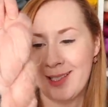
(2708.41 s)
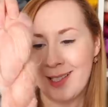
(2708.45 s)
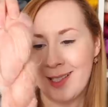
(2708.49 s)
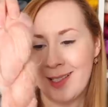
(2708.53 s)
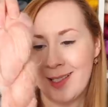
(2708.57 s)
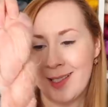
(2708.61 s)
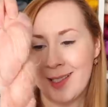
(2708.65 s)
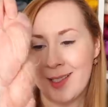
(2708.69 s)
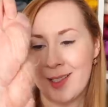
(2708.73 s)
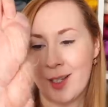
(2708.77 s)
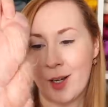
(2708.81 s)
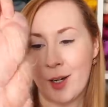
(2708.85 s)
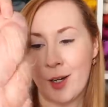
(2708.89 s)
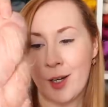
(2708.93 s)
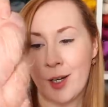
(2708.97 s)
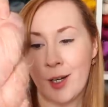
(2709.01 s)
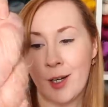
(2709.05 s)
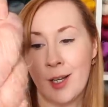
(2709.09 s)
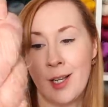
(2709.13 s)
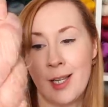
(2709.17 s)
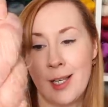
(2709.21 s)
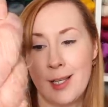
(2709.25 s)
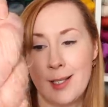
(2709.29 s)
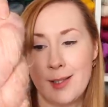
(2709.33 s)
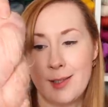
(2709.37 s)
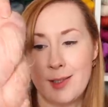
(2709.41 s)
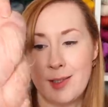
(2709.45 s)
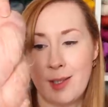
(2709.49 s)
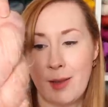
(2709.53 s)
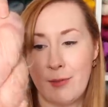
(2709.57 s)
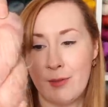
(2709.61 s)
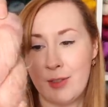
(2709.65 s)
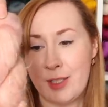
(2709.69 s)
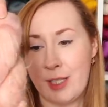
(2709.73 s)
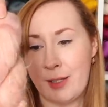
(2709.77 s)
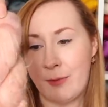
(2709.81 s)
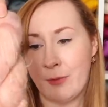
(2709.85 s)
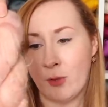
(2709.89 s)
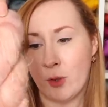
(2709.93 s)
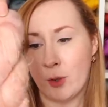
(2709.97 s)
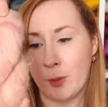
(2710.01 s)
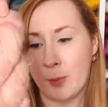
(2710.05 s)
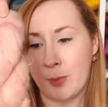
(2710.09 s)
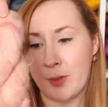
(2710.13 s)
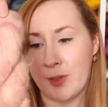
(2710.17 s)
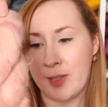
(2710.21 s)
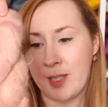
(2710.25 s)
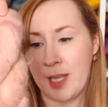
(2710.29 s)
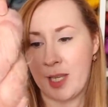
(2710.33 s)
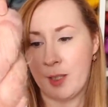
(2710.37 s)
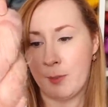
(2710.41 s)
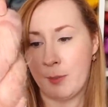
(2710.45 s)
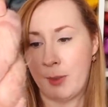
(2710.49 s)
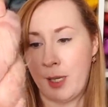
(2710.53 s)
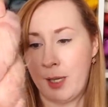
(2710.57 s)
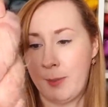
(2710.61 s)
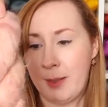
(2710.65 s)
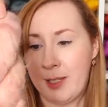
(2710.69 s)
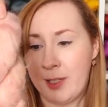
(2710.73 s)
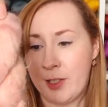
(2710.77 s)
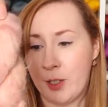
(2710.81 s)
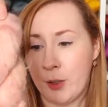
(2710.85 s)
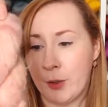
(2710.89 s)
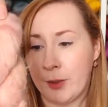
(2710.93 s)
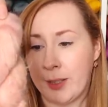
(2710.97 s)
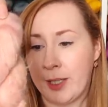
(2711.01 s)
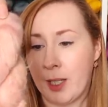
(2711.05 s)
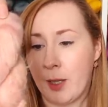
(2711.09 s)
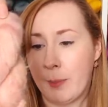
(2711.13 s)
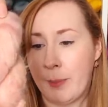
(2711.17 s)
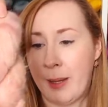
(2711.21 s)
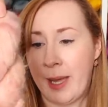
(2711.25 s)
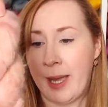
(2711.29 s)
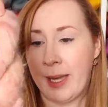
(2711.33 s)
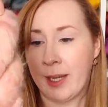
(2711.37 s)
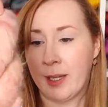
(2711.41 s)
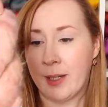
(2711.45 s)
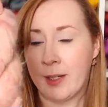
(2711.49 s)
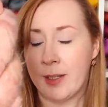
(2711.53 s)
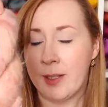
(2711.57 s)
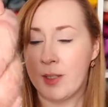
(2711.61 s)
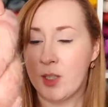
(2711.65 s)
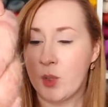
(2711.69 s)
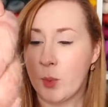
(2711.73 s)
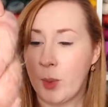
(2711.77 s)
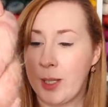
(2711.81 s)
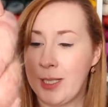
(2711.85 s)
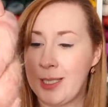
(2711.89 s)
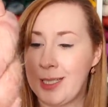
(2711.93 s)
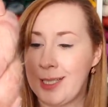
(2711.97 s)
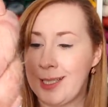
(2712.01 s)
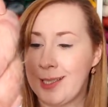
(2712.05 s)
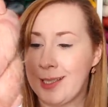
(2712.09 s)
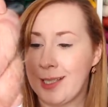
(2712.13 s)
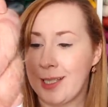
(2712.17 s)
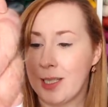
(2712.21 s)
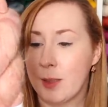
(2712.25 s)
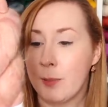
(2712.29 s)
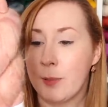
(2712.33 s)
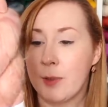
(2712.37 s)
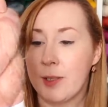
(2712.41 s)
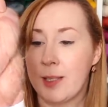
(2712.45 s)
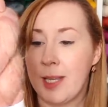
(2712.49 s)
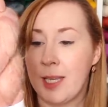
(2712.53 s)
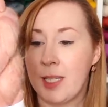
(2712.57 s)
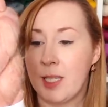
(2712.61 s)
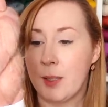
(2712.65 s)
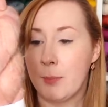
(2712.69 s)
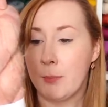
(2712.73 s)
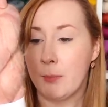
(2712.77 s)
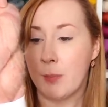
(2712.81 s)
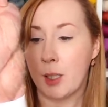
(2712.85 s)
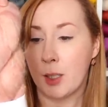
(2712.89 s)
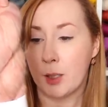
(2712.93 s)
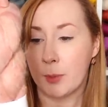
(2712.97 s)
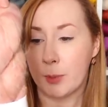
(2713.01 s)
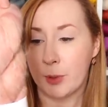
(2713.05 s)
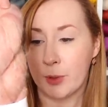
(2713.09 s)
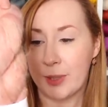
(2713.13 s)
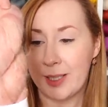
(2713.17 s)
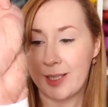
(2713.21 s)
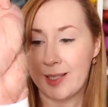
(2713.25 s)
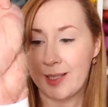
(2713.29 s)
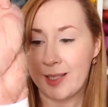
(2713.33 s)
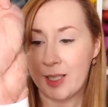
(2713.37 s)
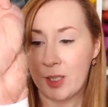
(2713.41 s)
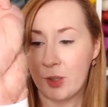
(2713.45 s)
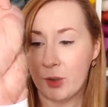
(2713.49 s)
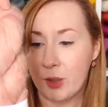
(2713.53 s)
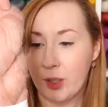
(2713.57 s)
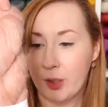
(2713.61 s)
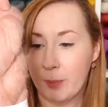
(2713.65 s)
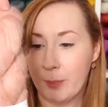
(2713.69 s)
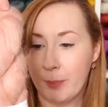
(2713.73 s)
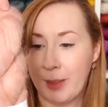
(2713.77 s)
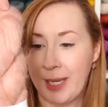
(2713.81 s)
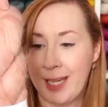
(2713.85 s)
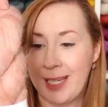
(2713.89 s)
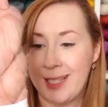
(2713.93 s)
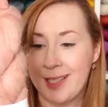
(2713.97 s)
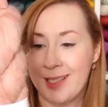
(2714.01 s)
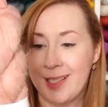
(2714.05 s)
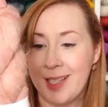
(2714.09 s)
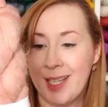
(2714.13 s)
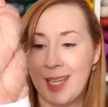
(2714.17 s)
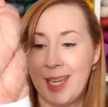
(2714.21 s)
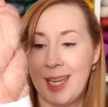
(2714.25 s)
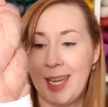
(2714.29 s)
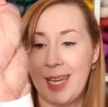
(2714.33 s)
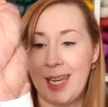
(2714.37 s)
This is her 74% baby seri alpaca, 26% mulberry silk base.